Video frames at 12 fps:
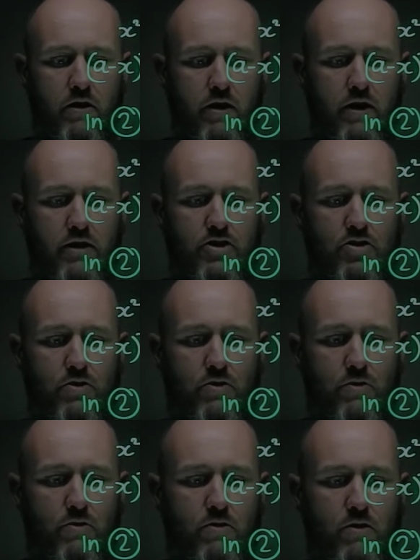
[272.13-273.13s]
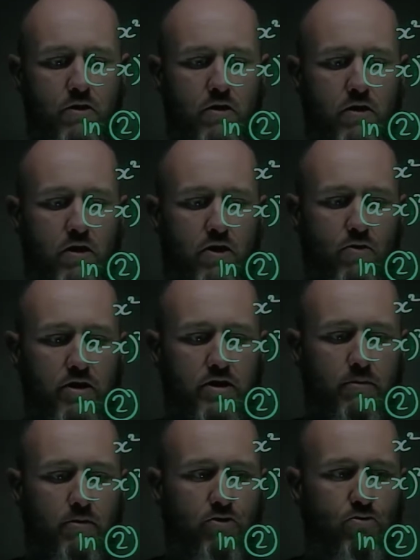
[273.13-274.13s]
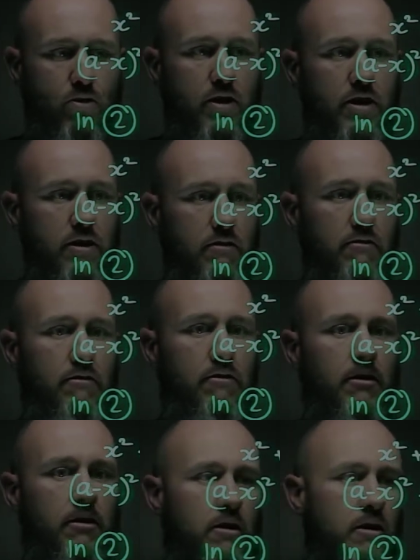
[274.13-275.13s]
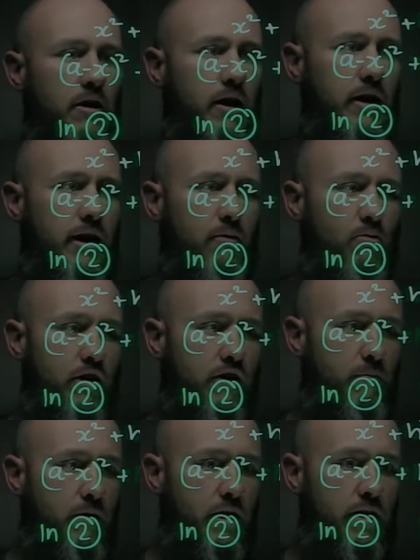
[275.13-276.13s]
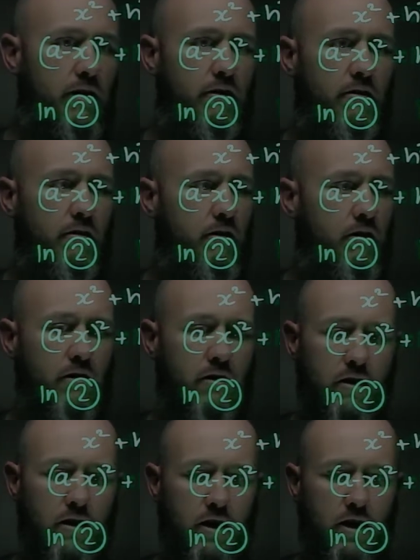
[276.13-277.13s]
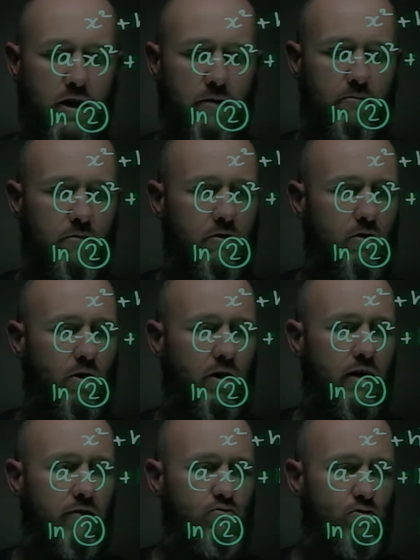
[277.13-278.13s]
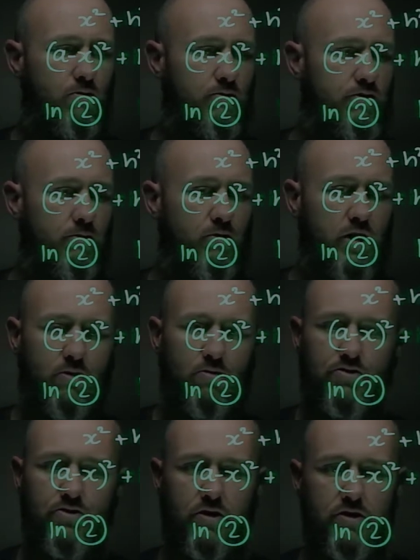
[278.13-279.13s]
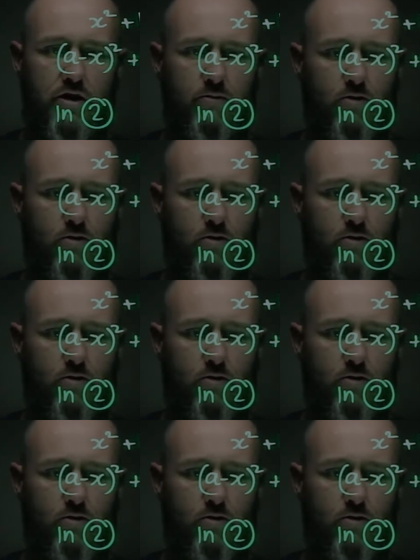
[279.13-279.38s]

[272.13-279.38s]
into equation number 3, and that will give me not enough room, so my equal sign is going